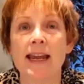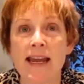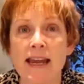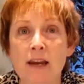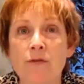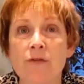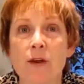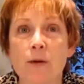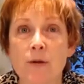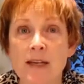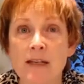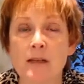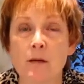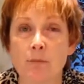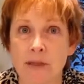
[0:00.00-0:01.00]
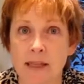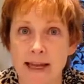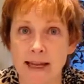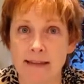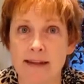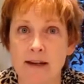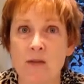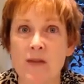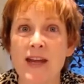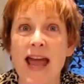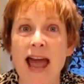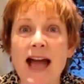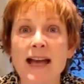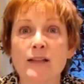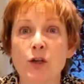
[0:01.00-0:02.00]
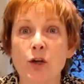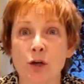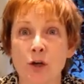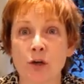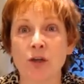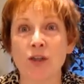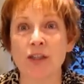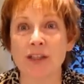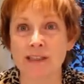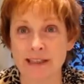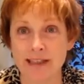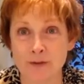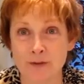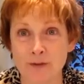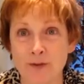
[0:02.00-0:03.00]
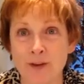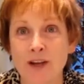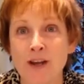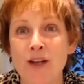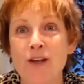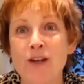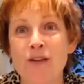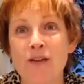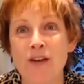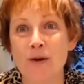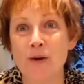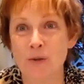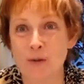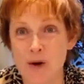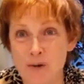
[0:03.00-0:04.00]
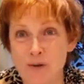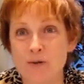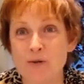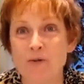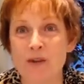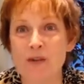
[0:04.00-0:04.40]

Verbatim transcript: if there is a plant there that has a girl leaf that grows with